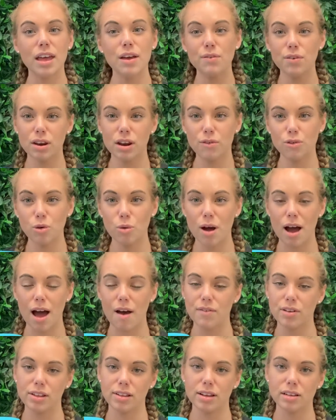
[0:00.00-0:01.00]
even if you are
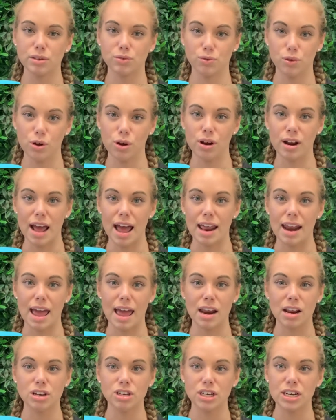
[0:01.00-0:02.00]
having less food and
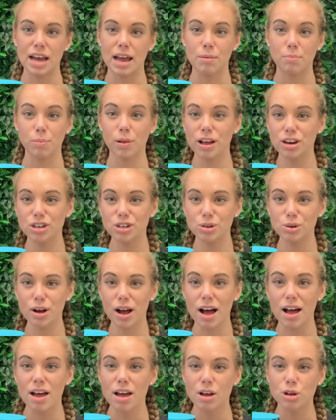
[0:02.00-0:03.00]
energy and blood
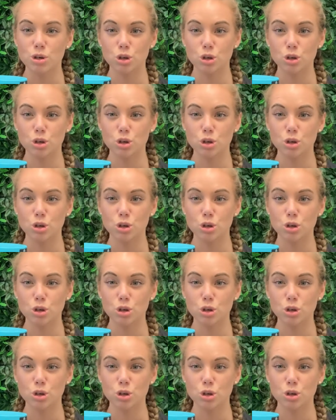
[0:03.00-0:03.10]
sugar,